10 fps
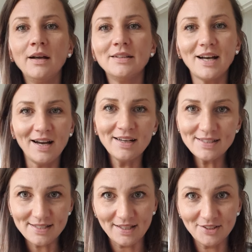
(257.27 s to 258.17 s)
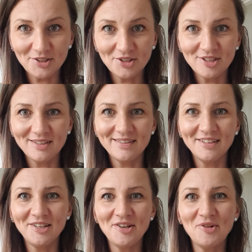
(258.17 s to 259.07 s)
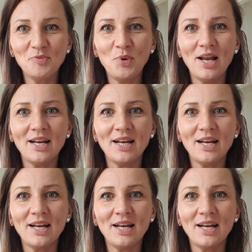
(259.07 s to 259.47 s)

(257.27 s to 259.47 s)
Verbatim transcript: The heart set, when